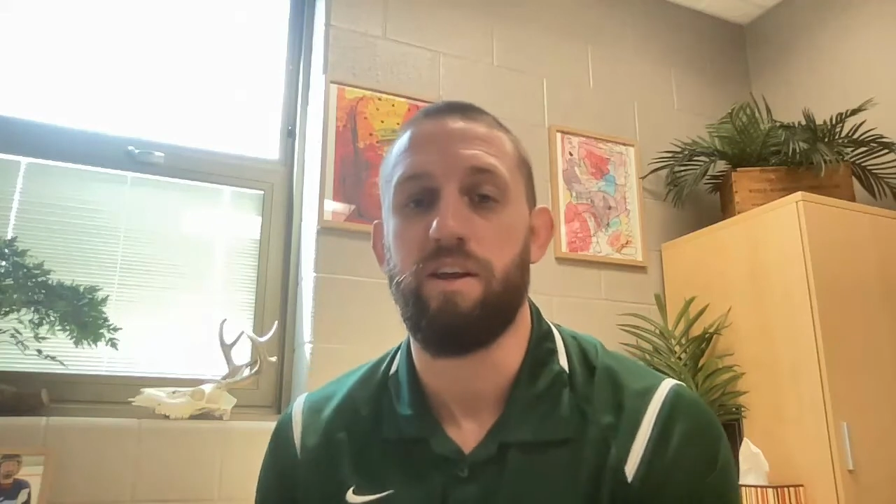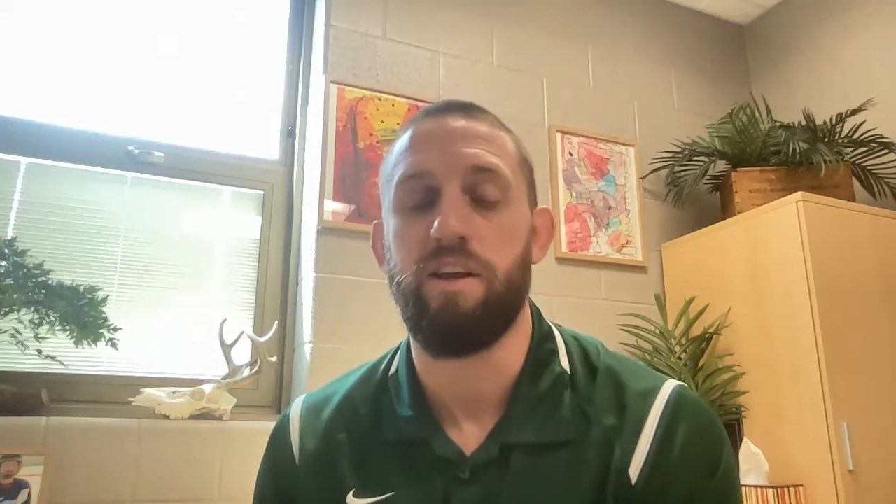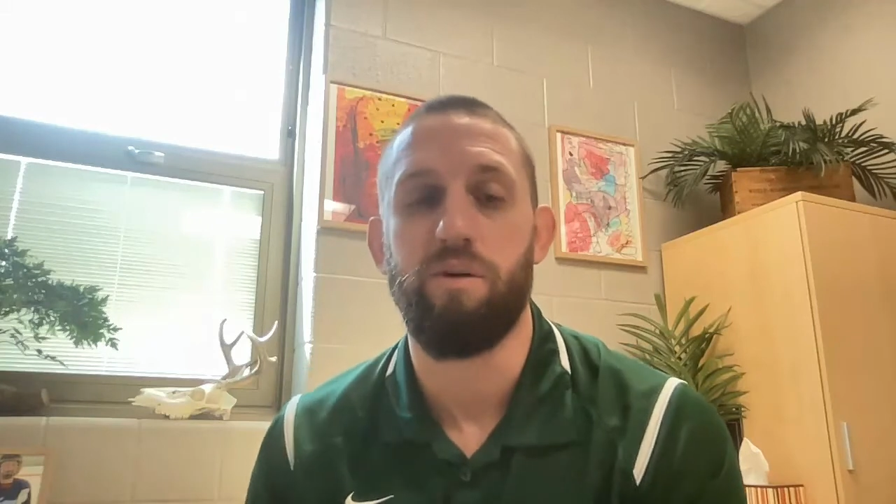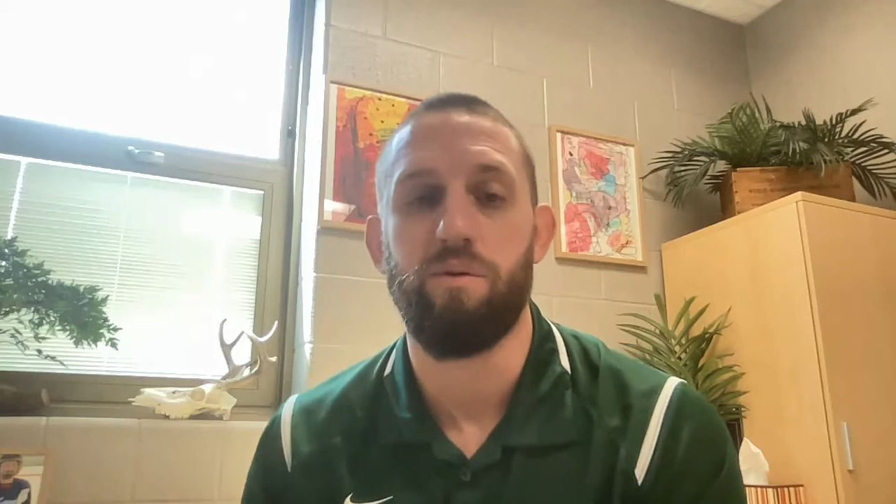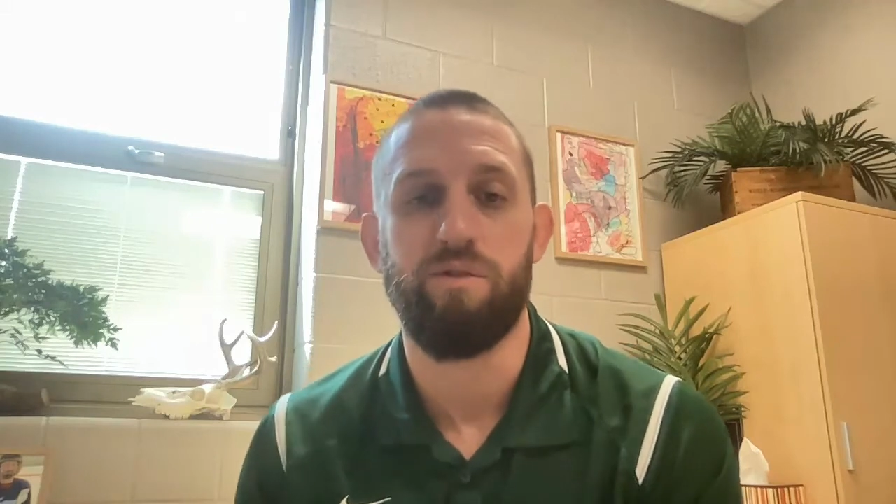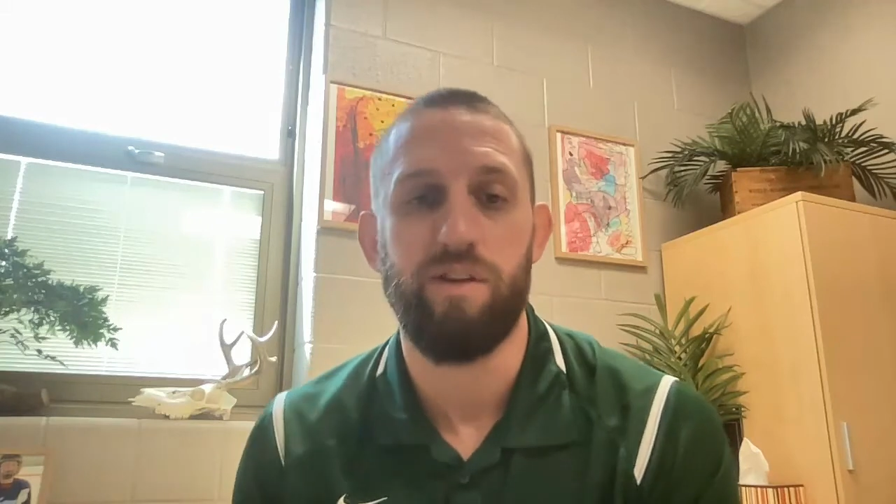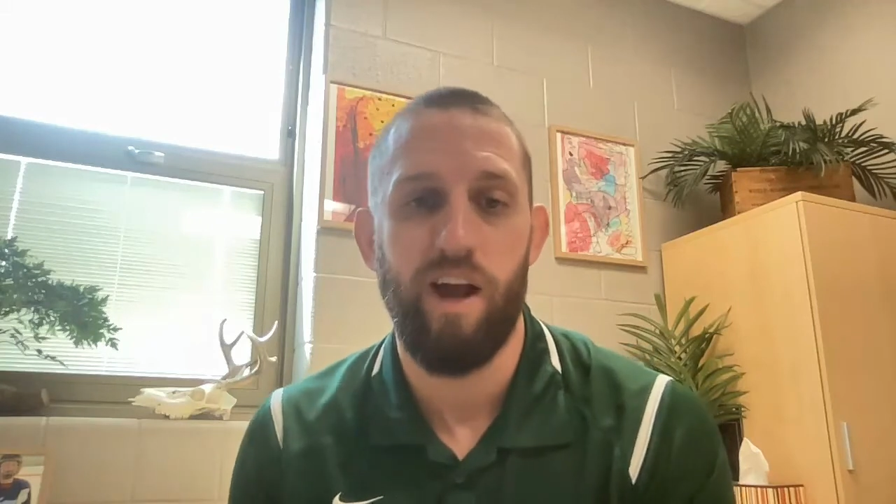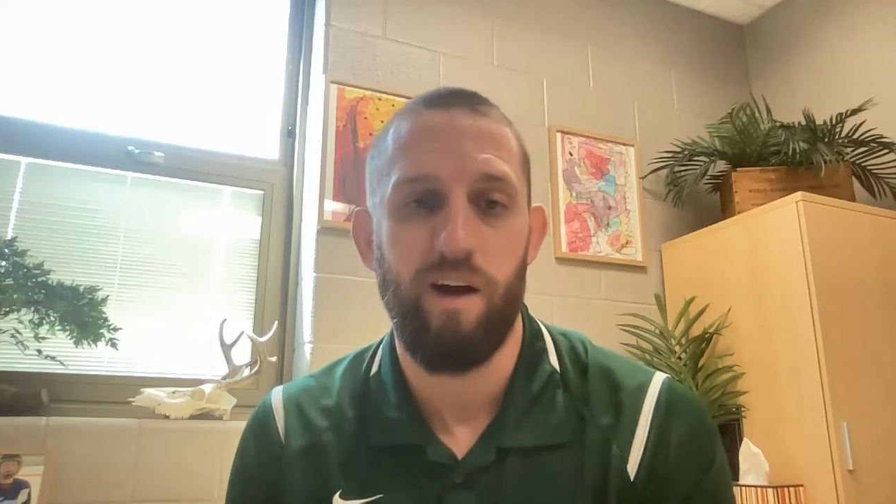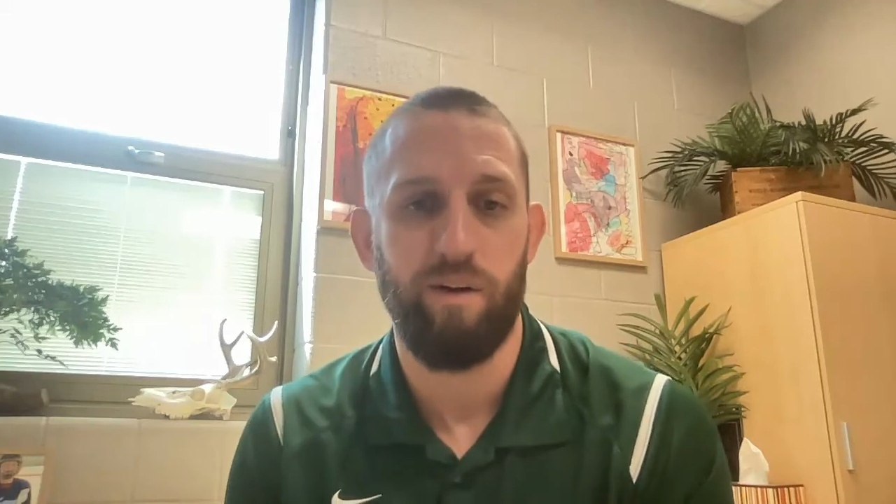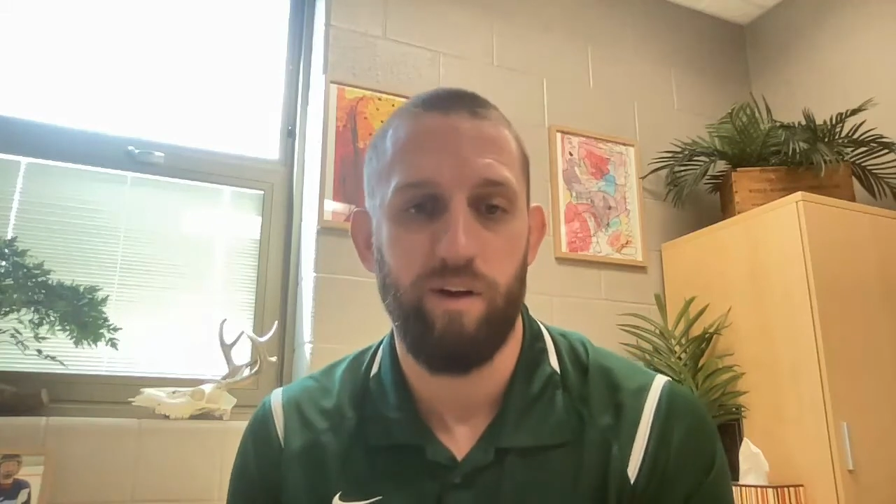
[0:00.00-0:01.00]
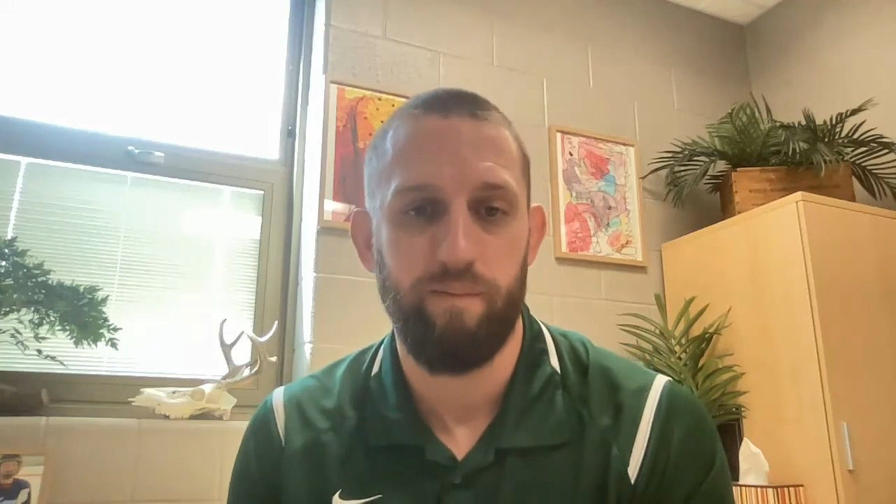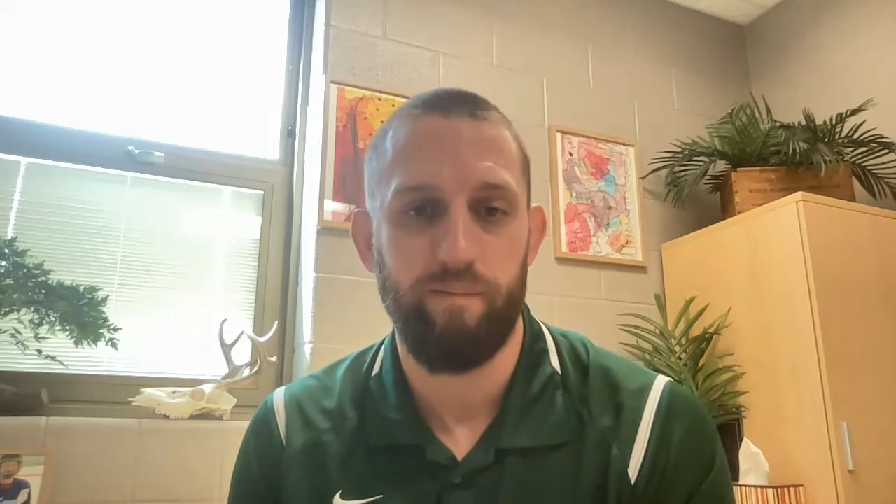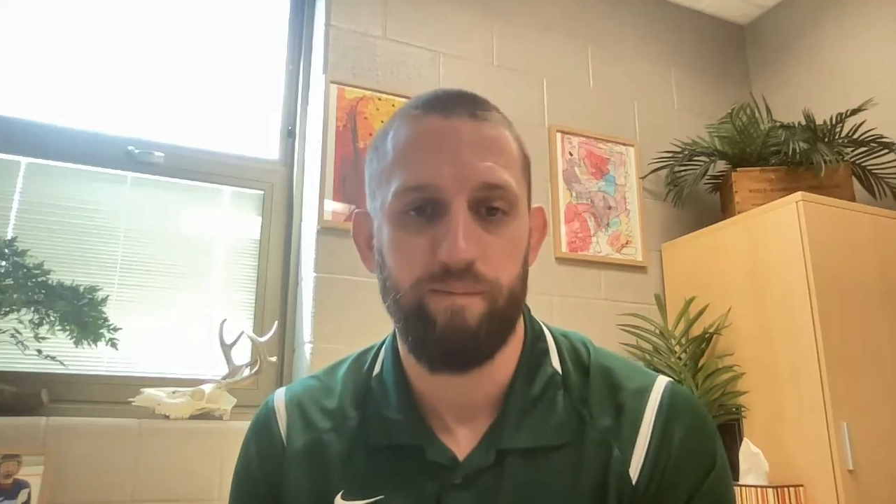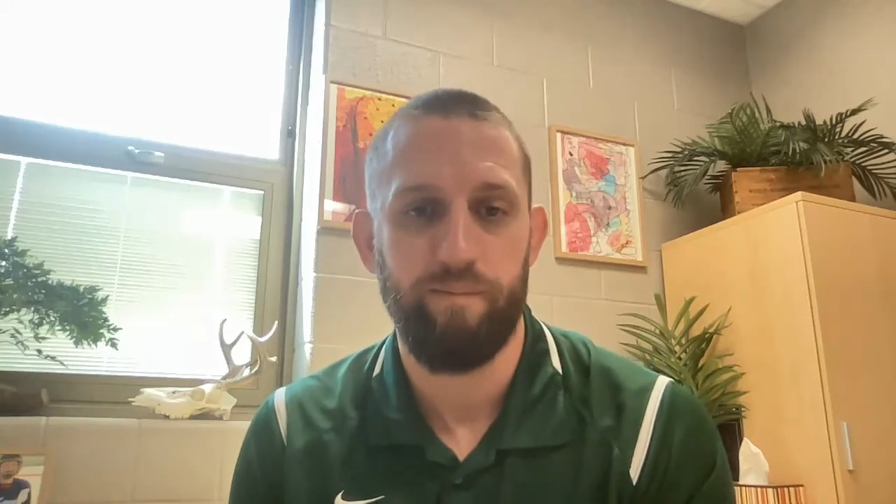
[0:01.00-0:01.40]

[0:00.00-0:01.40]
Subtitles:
equals the outcome.